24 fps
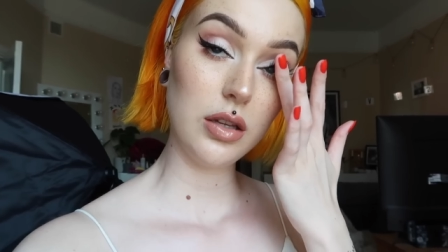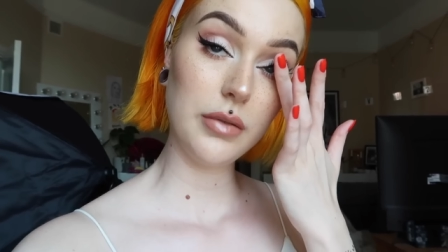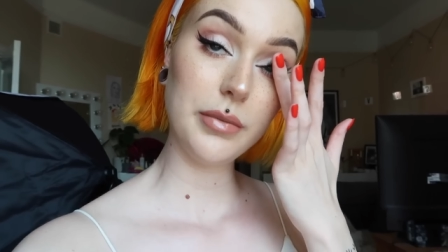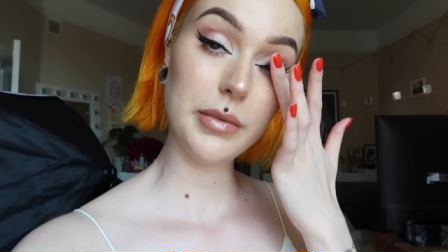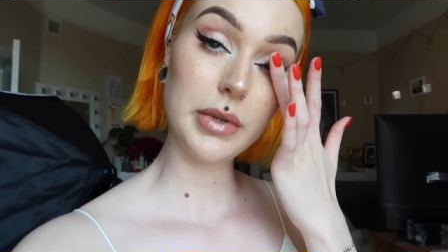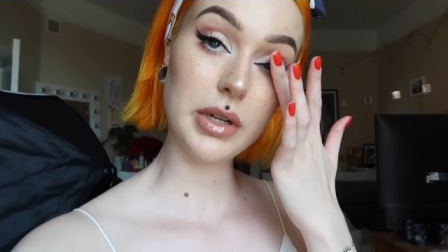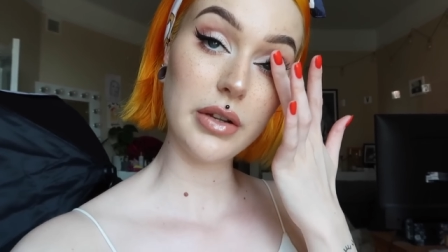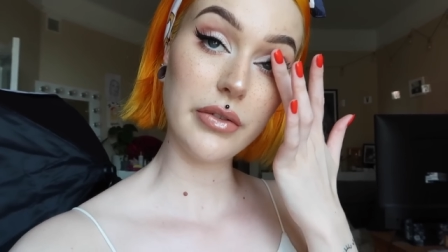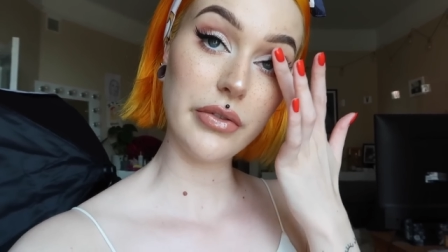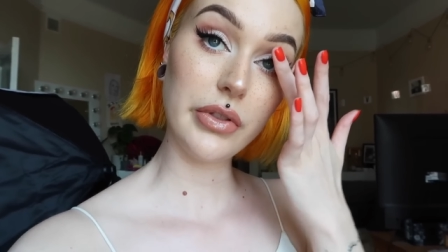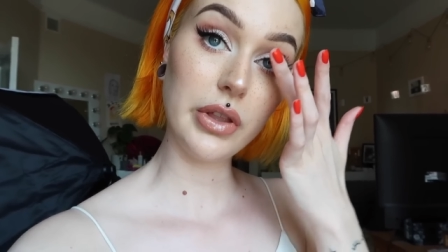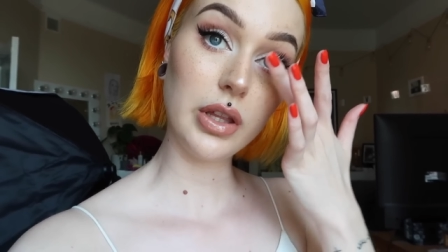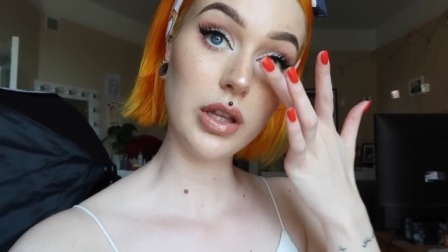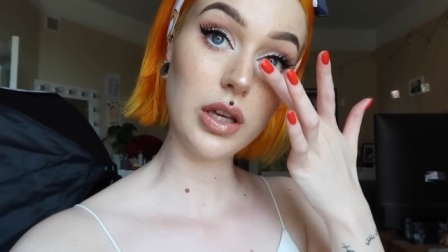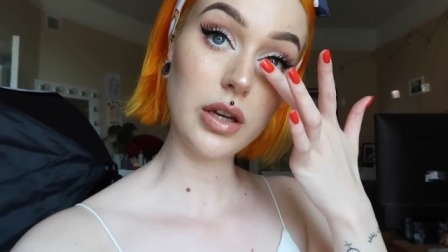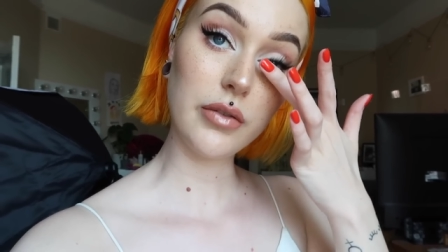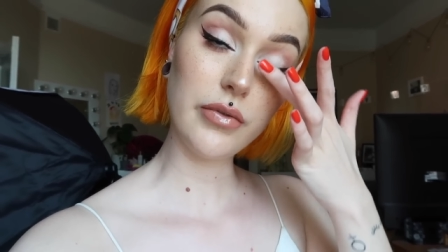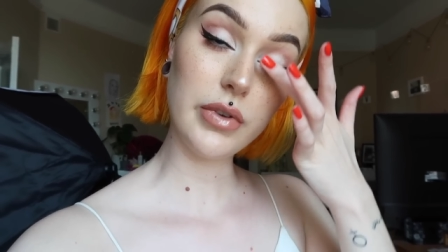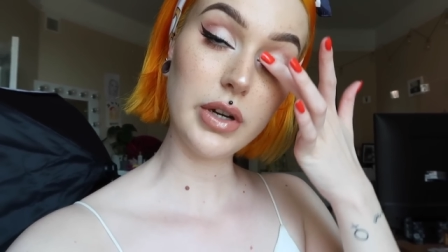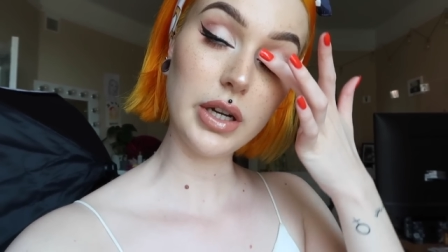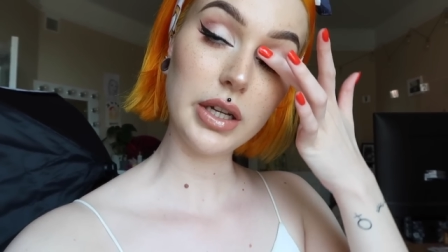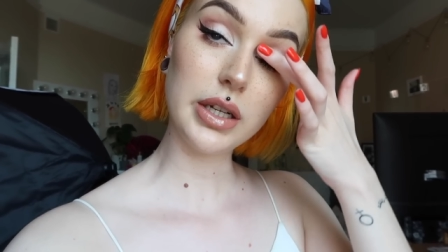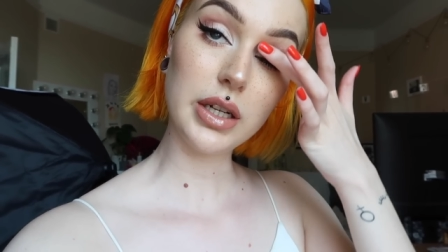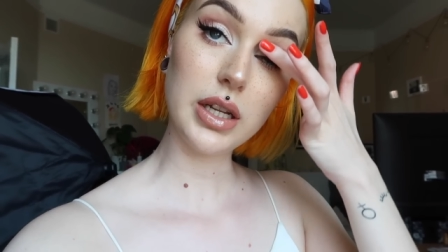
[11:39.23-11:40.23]
But I think I'm
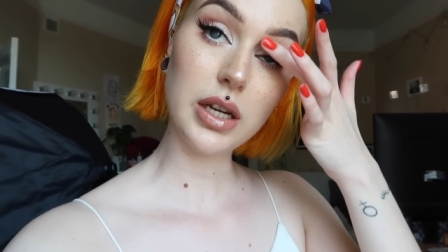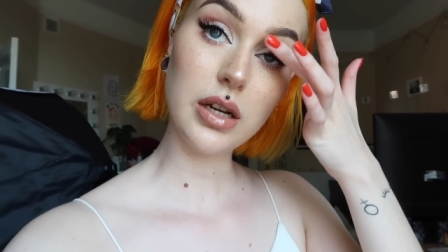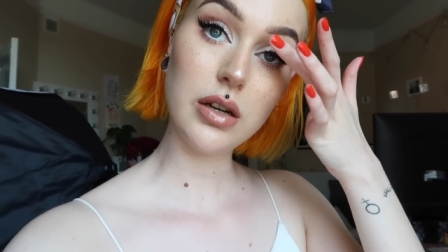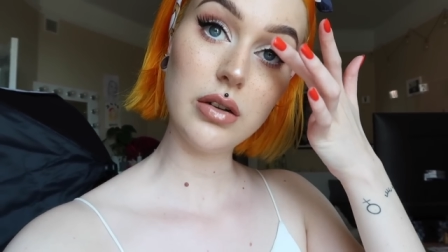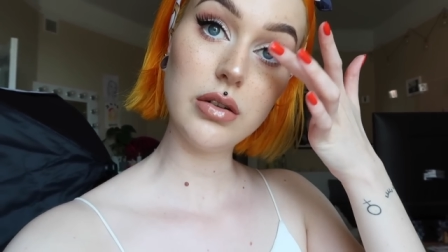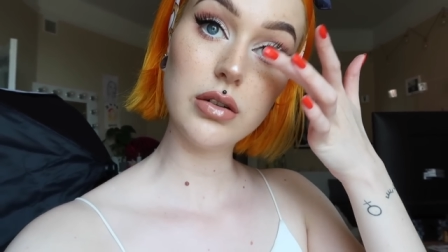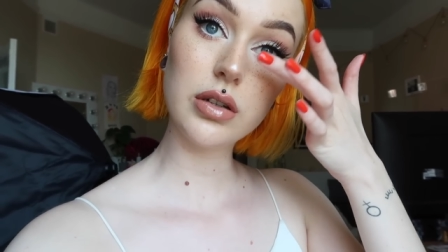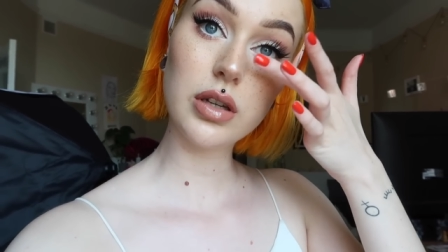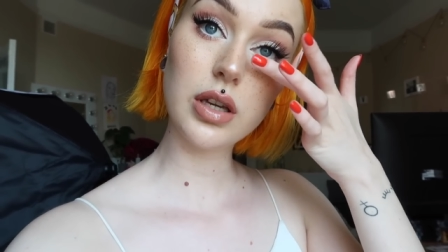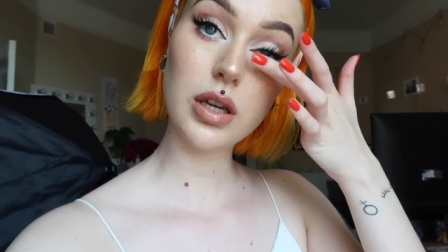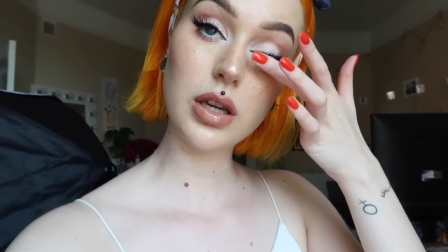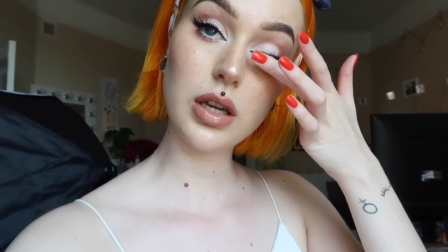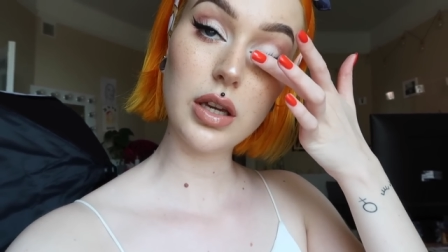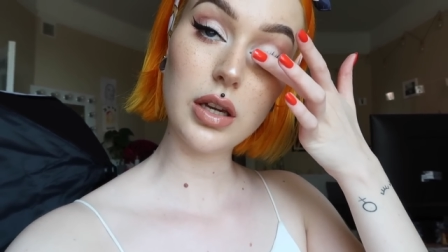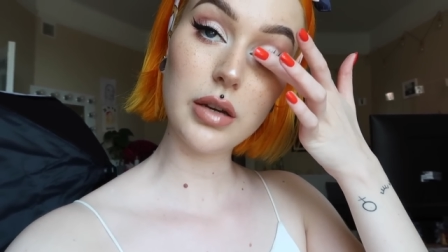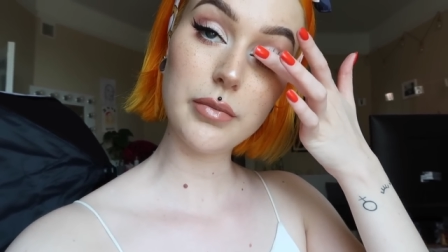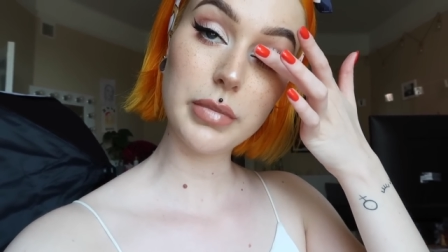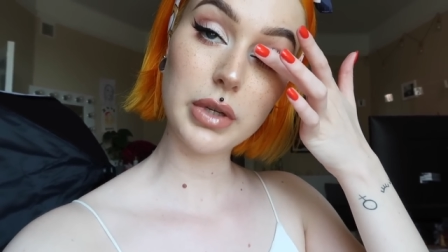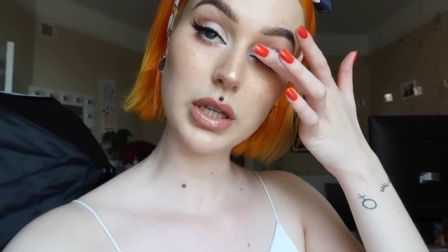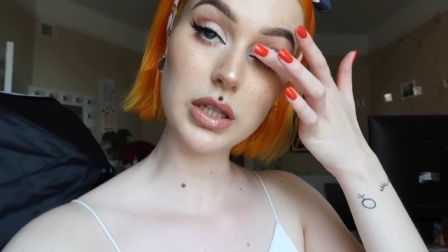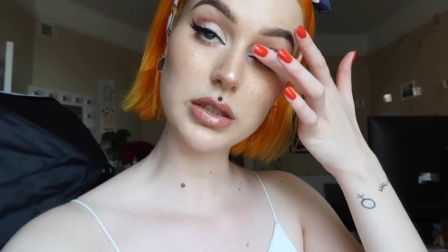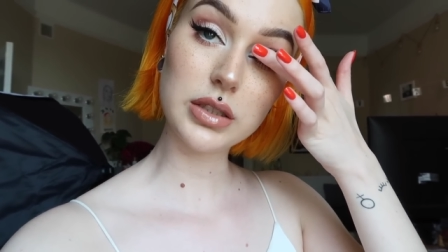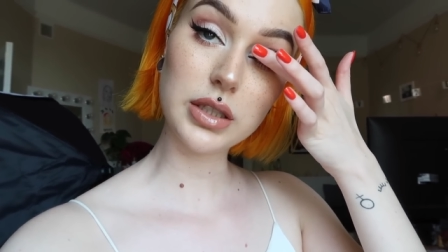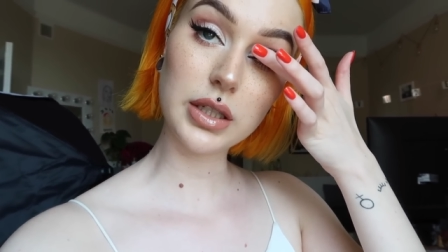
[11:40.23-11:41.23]
fine now, okay,
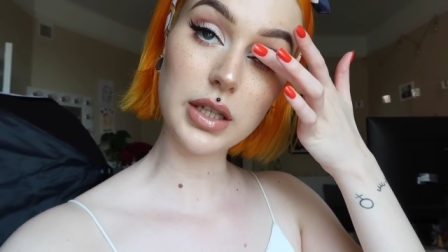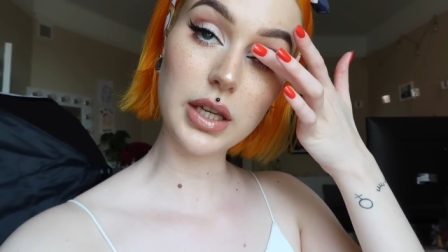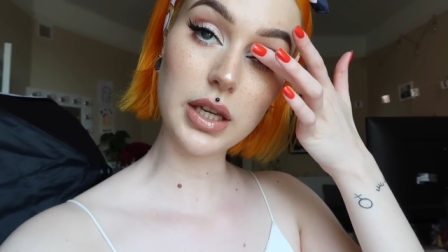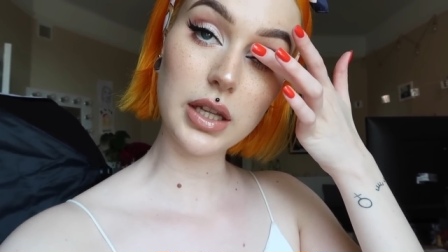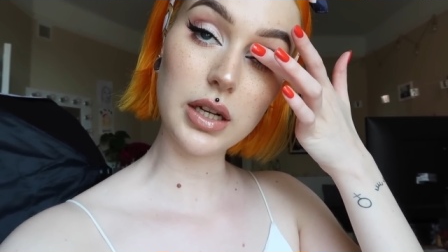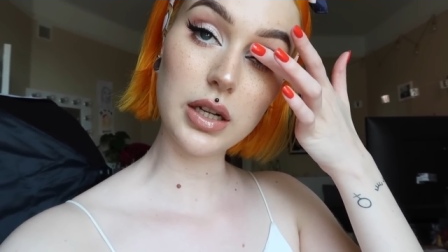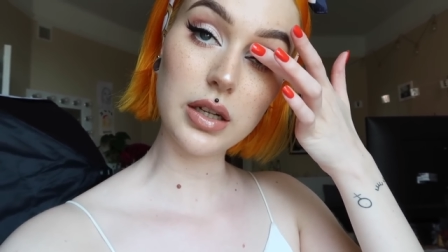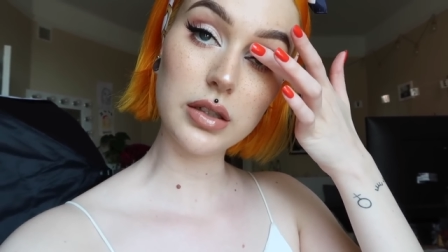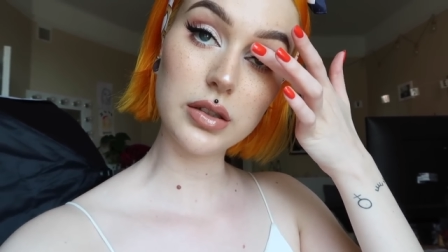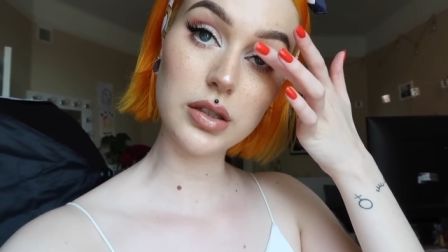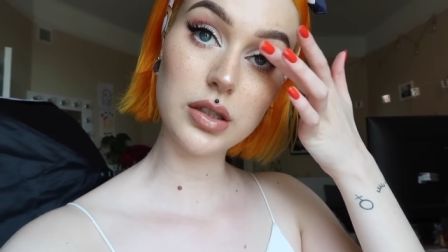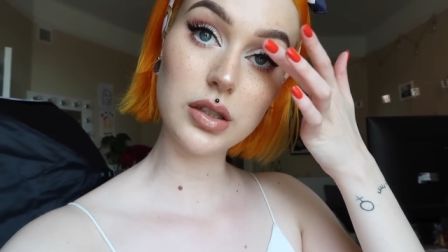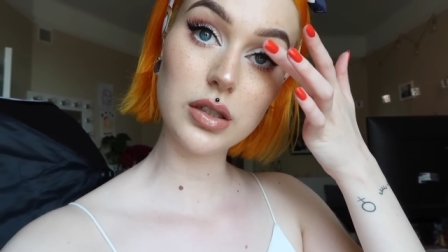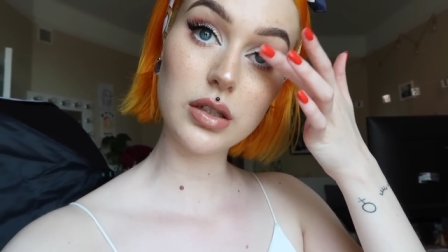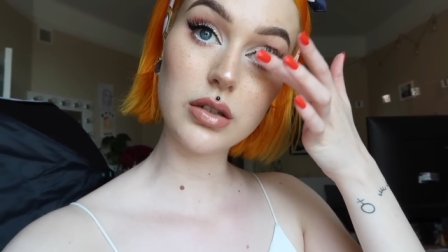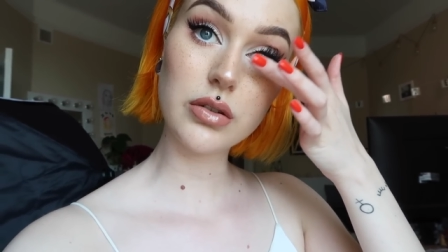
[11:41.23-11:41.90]
because I cannot